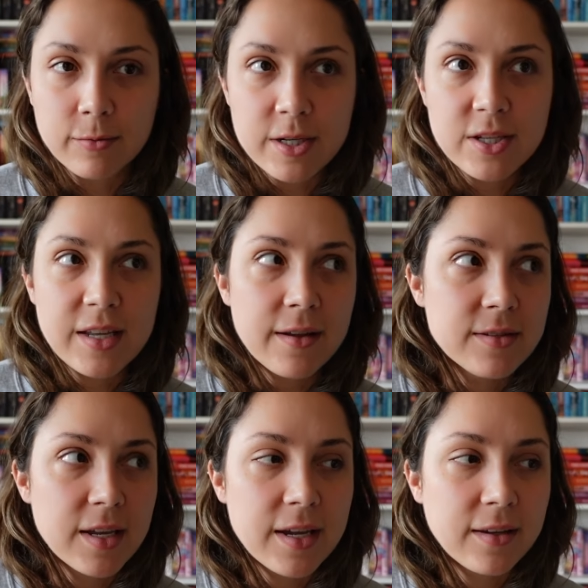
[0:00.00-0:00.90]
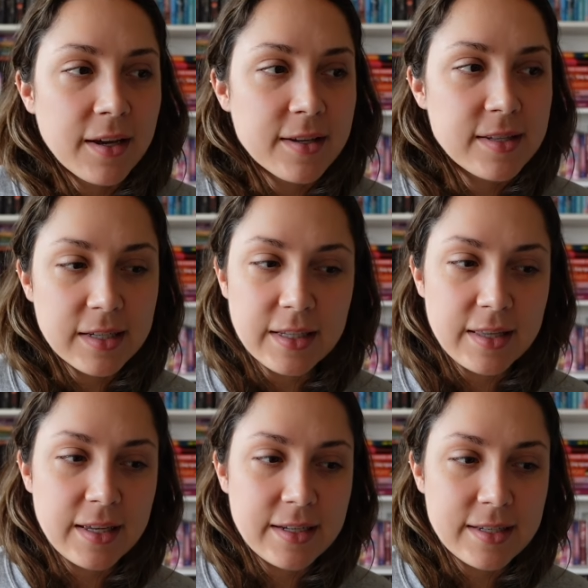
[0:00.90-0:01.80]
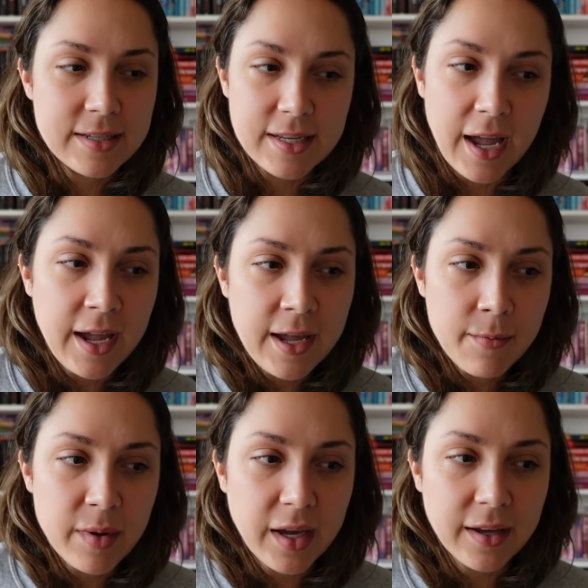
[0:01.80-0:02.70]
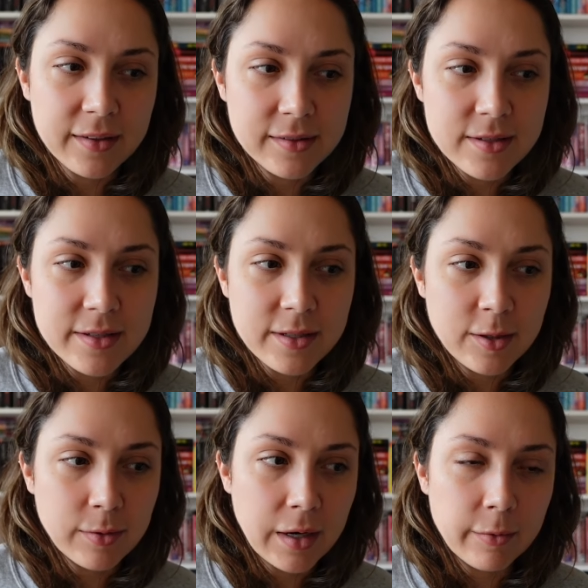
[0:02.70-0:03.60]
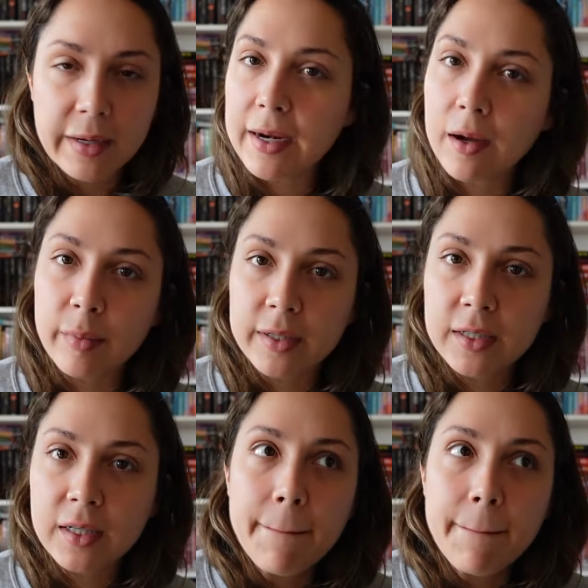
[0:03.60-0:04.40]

which sounds like a silly thing to say because you are reading a book.